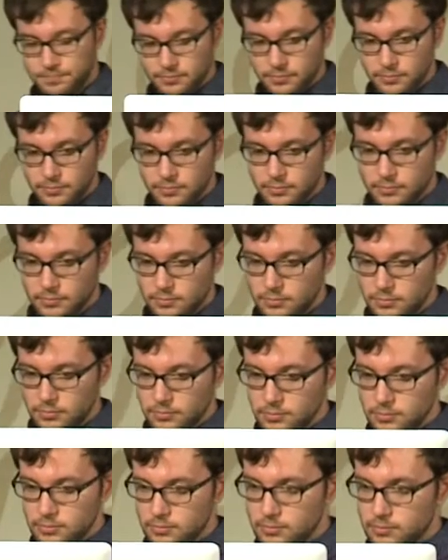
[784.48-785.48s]

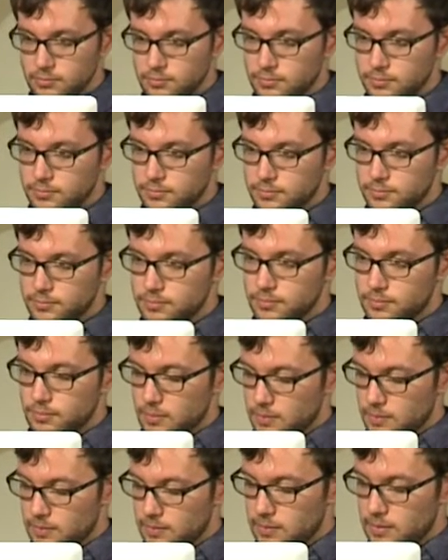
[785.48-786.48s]

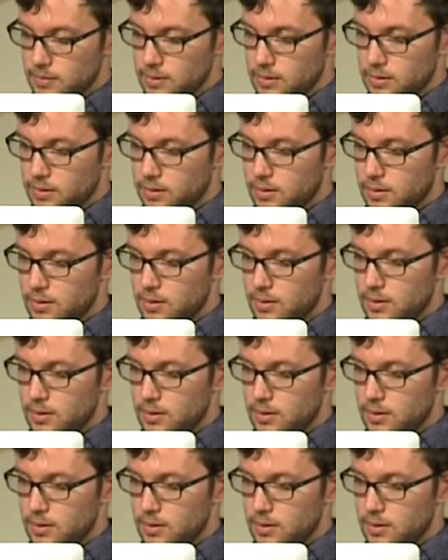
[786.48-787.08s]
Nobody speaks.